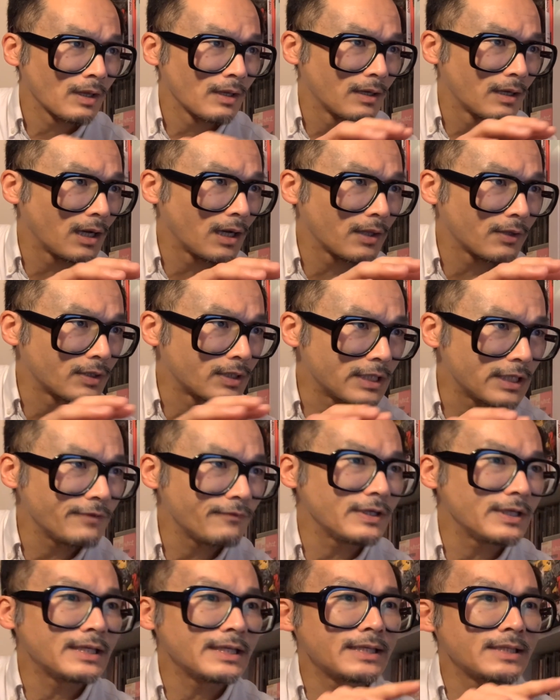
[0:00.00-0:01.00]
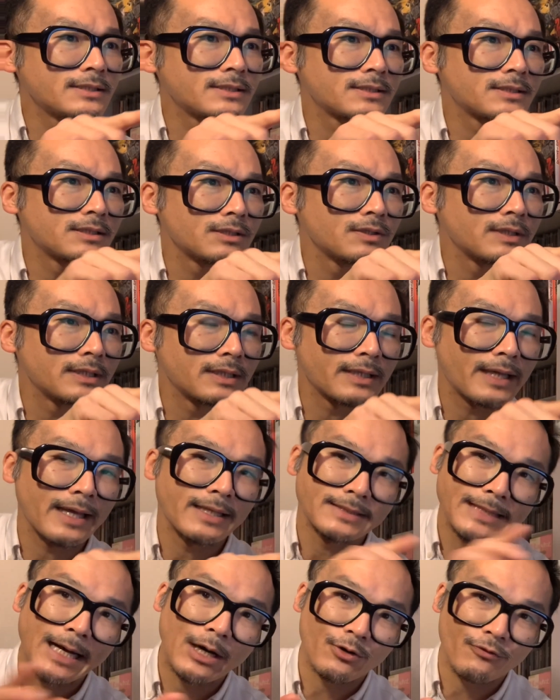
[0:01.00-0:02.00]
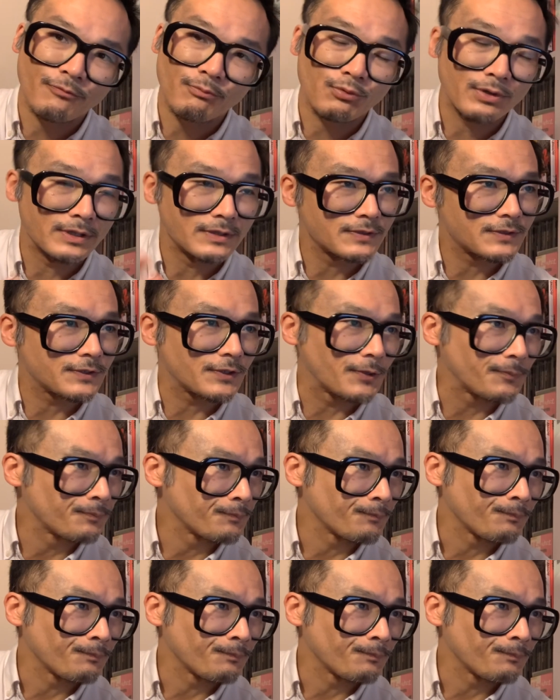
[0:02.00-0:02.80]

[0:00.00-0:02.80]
The DVD still indicates out of print, so